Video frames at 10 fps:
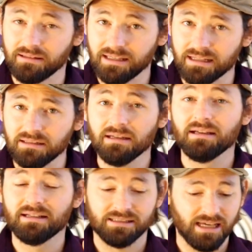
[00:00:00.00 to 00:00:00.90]
Then
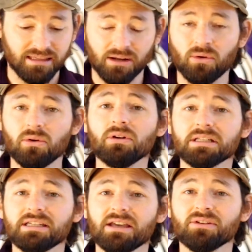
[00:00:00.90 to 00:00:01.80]
take that whole
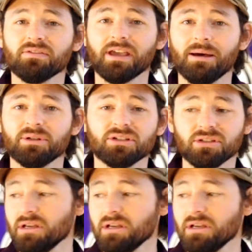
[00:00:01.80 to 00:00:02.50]
container of cabbage and